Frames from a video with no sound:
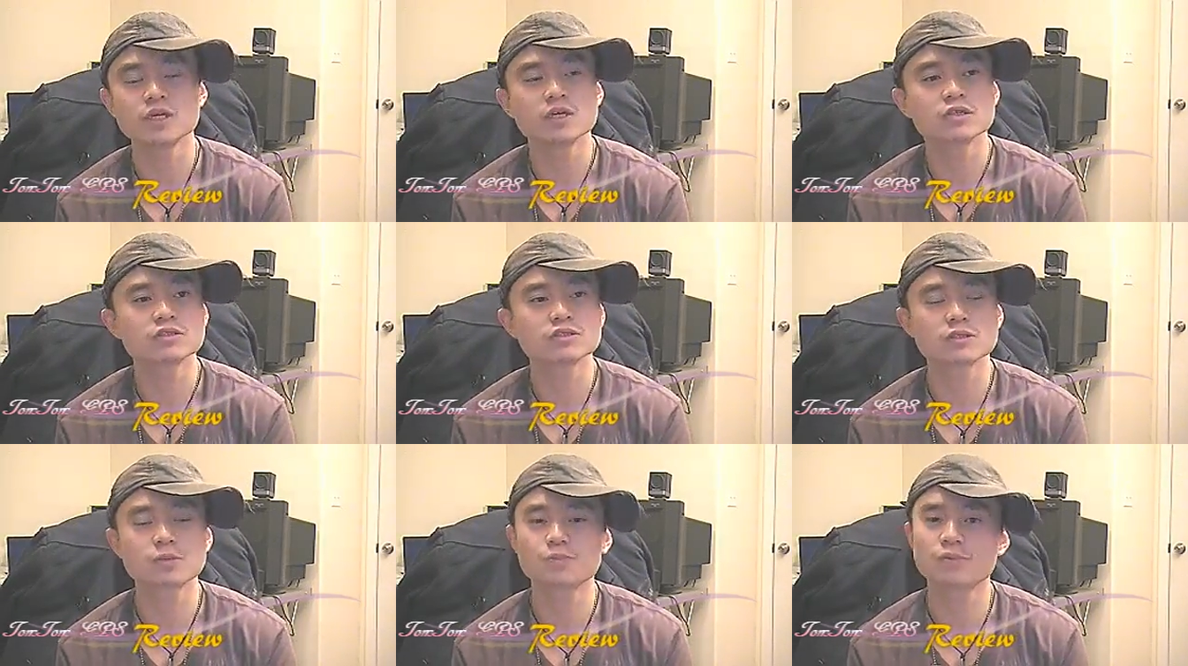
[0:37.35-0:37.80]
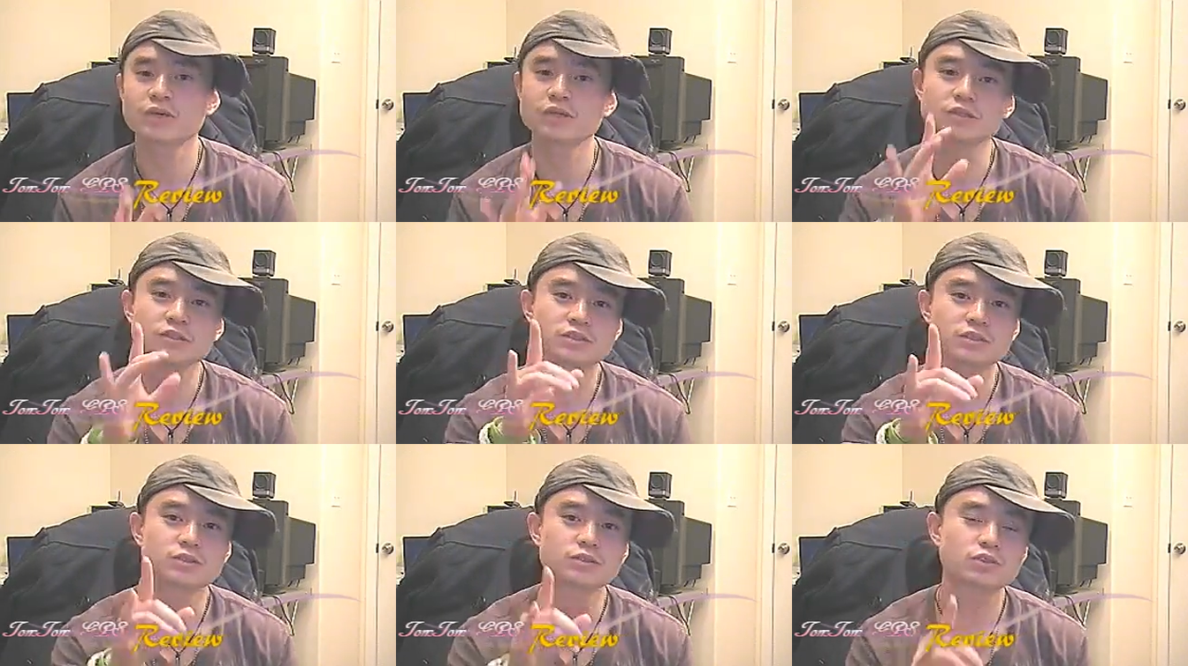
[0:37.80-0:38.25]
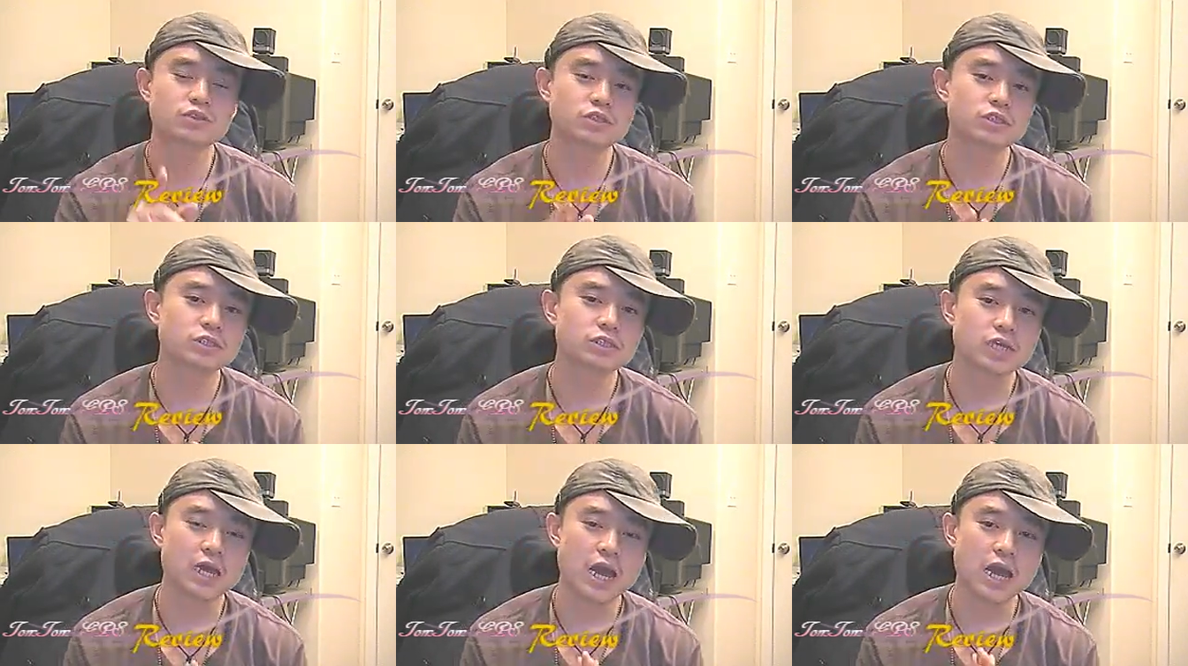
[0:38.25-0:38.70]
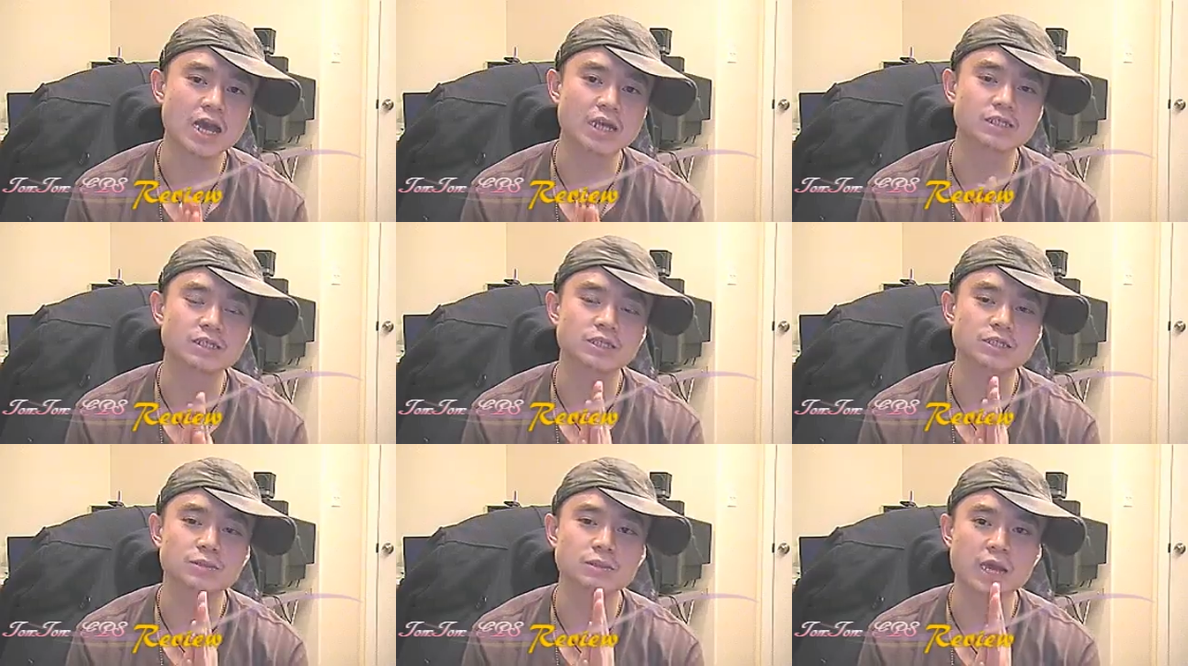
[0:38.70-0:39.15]
So, but she
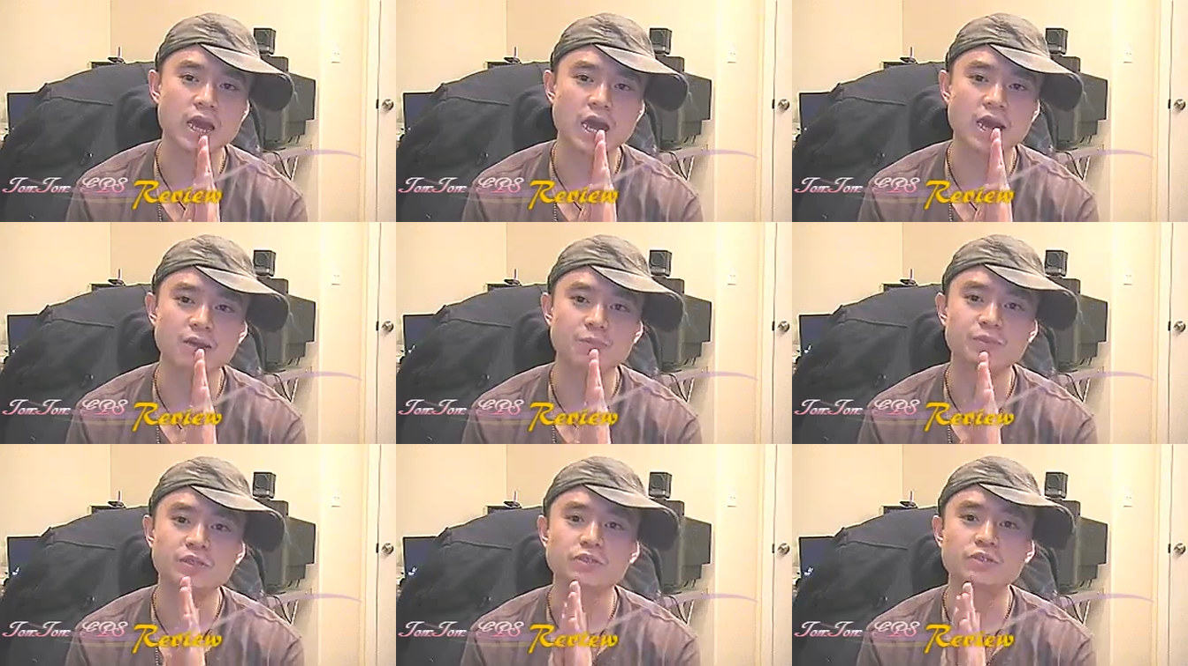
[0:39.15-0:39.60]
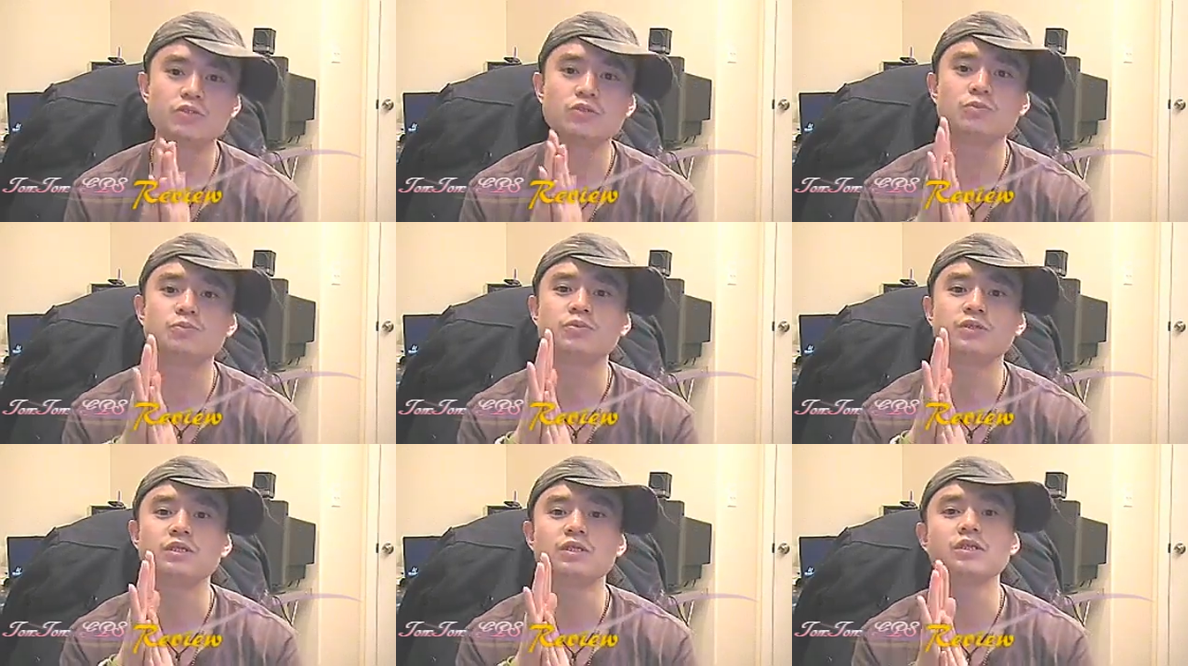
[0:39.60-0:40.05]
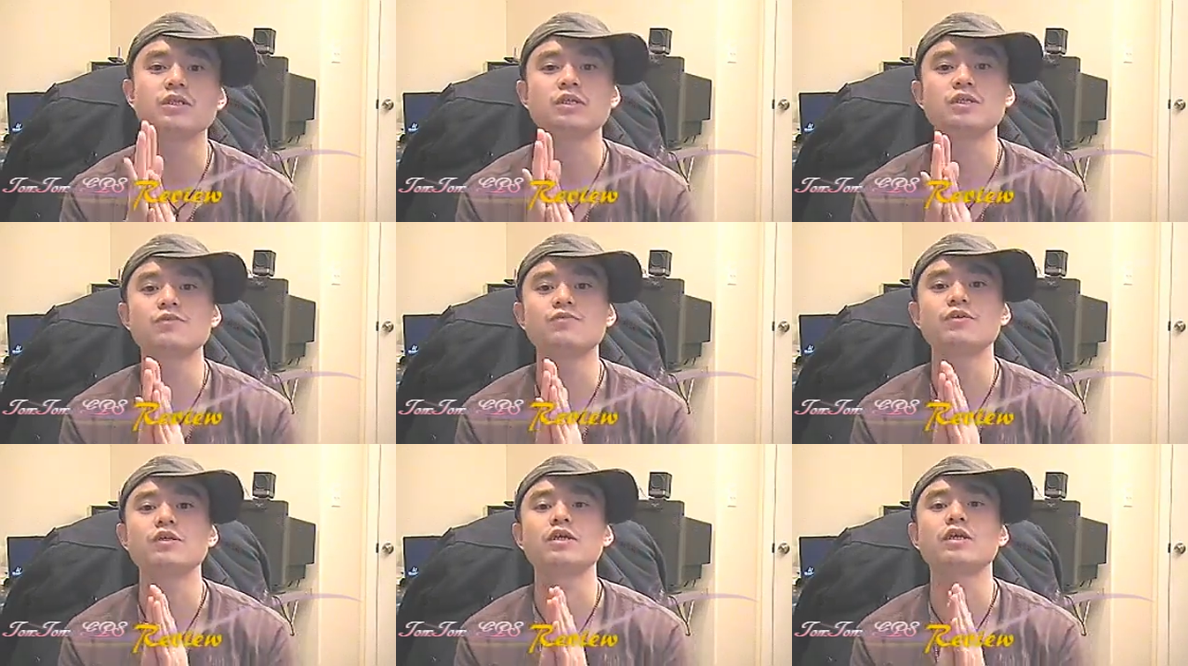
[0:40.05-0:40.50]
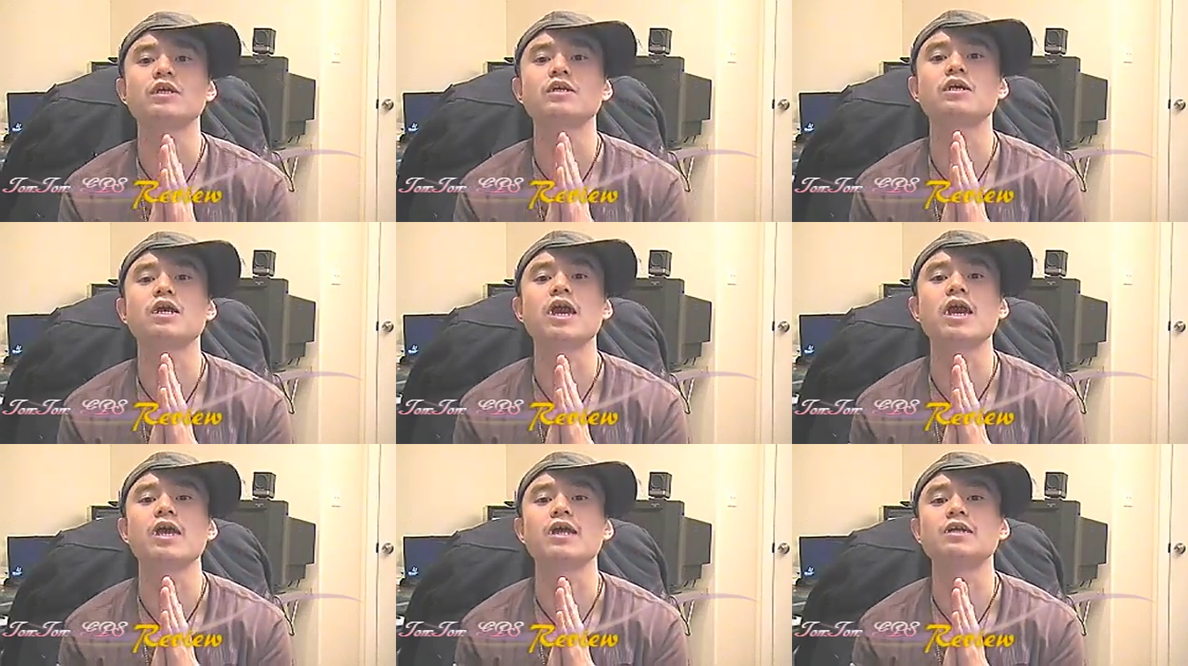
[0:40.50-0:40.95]
has happened to be living in
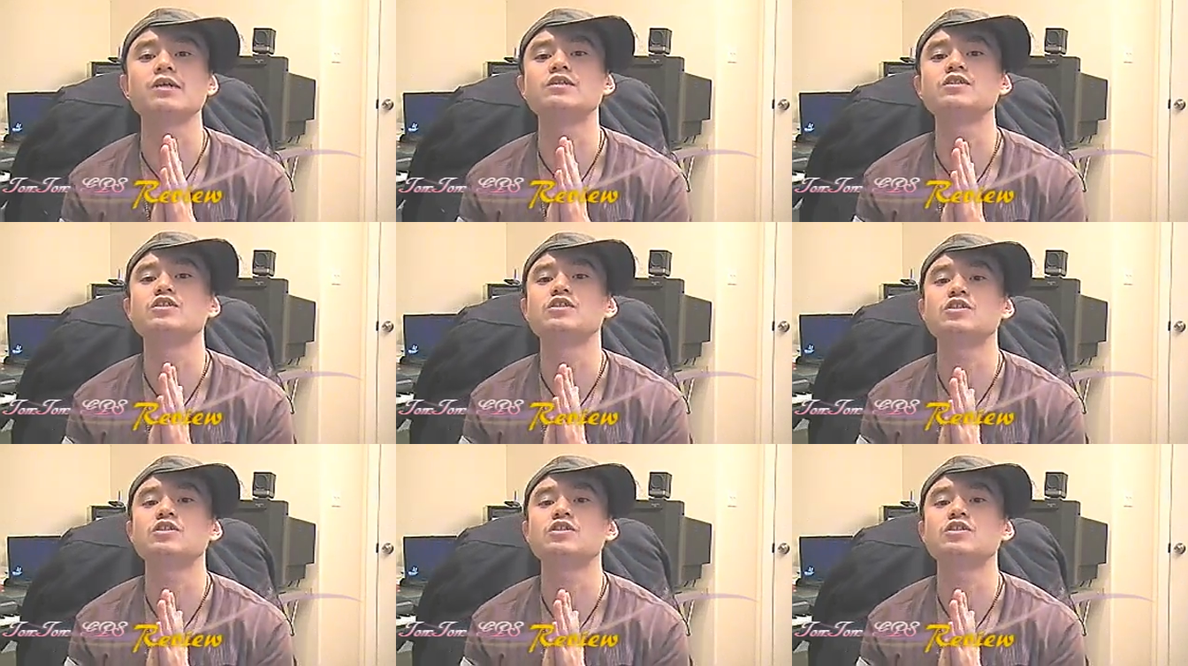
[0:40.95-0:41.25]
a